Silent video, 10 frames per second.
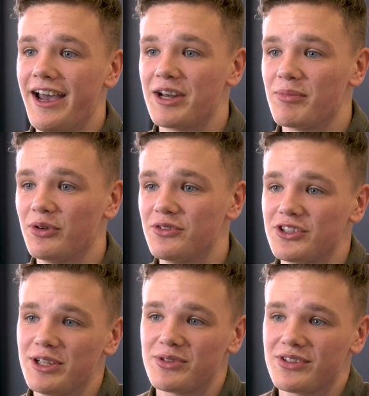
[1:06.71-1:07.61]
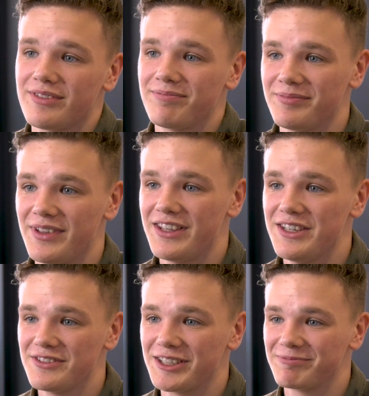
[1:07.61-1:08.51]
and a bowl of chips in
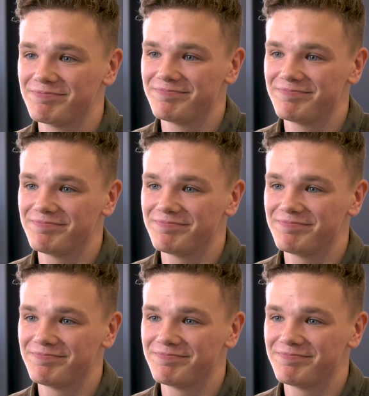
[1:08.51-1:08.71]
the evening.